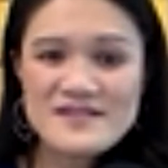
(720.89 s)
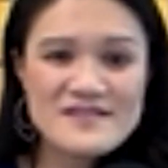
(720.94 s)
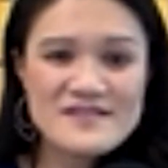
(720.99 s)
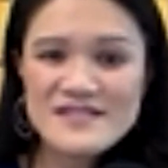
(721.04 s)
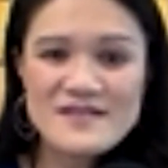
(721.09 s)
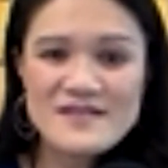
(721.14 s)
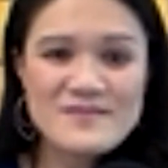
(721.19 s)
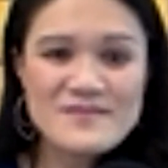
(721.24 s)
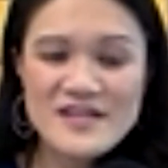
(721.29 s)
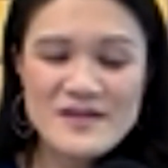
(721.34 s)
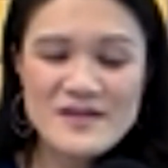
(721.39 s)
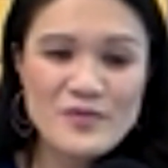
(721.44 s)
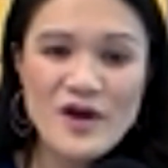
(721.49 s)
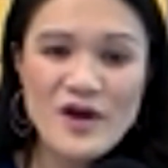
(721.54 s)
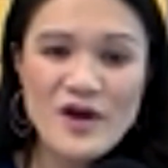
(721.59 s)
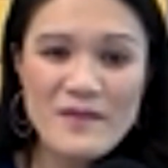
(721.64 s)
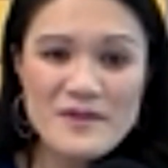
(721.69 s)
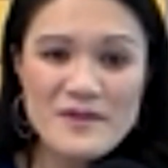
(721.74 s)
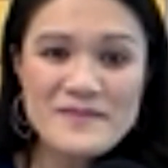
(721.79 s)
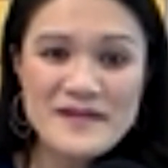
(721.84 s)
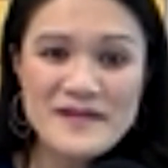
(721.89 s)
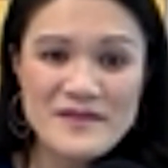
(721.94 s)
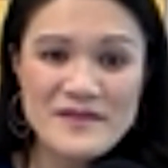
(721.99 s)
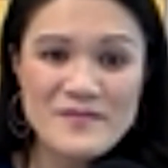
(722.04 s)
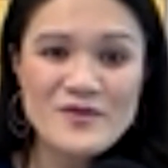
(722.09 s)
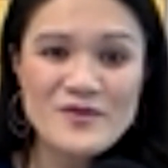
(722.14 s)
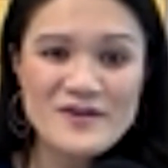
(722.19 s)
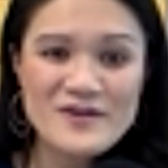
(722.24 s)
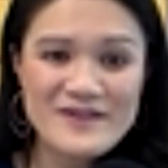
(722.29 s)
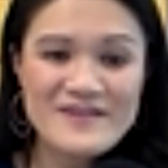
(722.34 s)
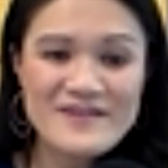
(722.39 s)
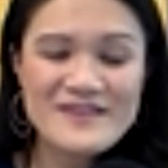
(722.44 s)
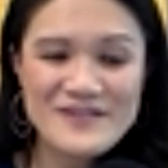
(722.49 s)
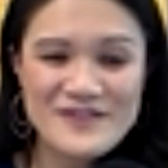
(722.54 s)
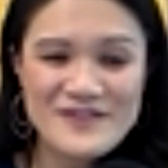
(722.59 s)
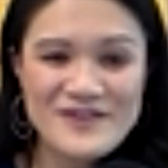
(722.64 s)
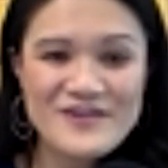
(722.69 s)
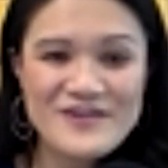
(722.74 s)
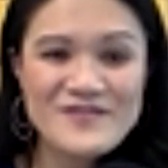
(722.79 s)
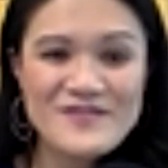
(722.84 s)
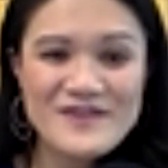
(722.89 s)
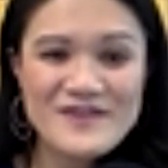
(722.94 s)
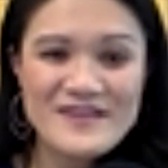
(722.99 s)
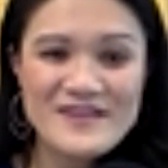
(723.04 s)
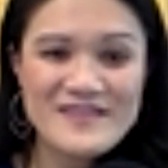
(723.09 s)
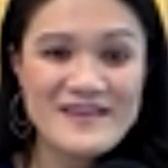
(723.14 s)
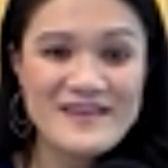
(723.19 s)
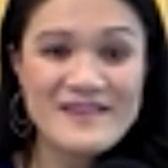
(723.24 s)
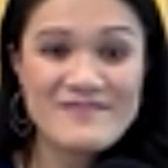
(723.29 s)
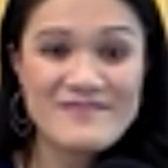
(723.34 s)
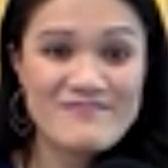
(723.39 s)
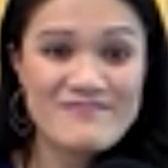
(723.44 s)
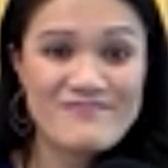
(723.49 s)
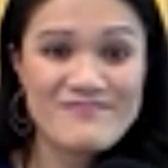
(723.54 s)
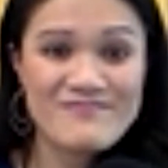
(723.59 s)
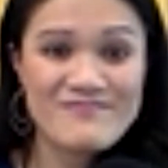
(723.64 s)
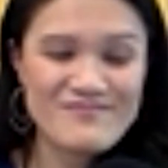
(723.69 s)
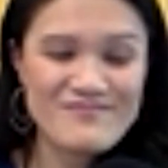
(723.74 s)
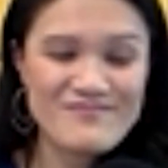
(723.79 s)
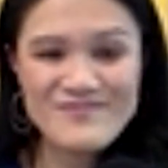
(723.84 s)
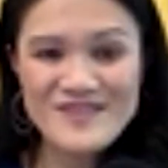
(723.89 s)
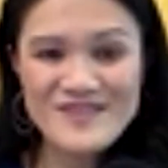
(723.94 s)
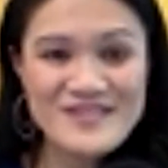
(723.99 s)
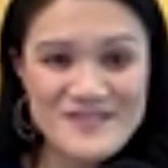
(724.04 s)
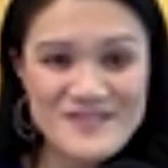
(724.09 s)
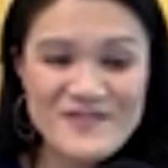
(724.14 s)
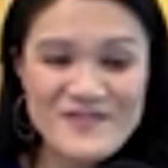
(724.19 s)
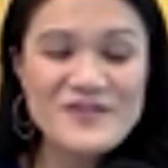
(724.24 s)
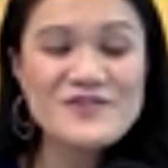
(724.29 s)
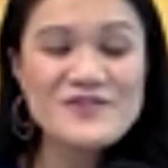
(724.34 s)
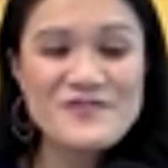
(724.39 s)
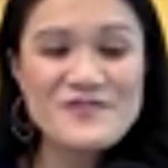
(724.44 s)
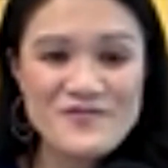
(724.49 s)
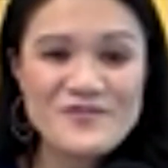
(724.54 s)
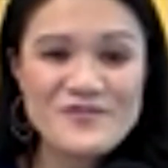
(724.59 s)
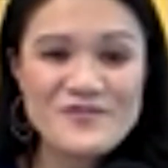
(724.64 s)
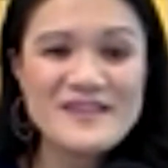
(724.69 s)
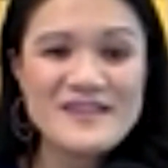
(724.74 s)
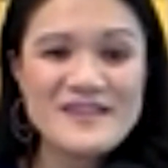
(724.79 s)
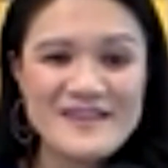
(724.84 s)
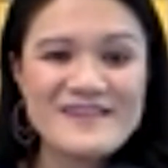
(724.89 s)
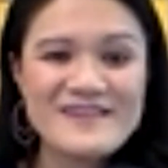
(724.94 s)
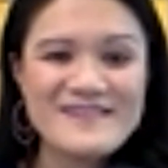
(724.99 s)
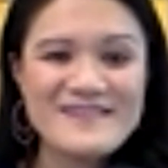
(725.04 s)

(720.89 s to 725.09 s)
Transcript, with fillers: seem like a problem anymore, you know? And then it's very freeing.